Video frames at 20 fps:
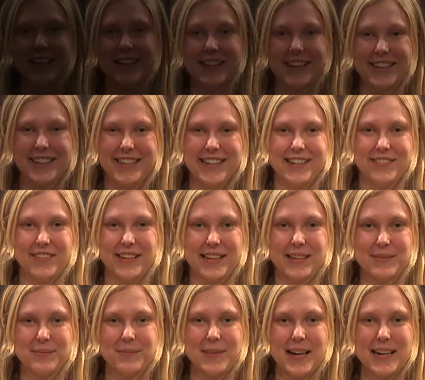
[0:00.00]
Good evening.
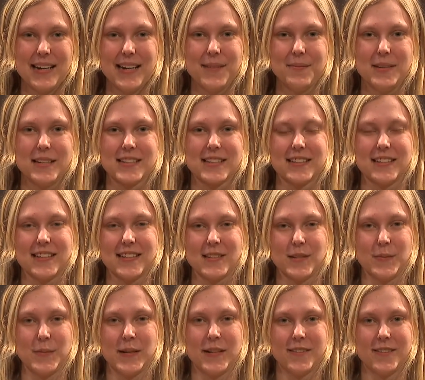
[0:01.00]
My name is Elise
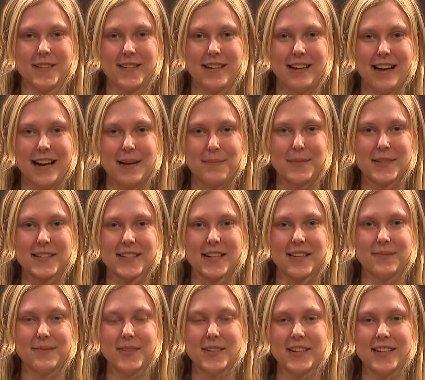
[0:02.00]
Keiffer. I'm a
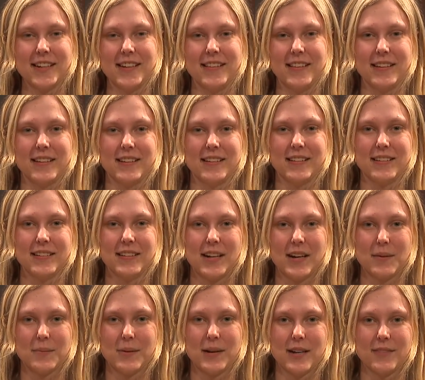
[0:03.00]
sophomore in the
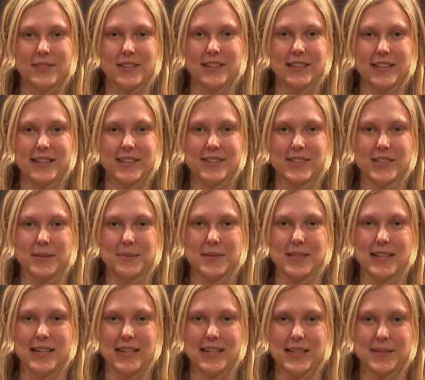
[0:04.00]
Nonprofit Leadership
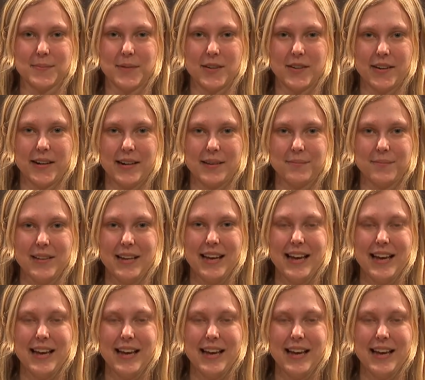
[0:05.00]
Studies program.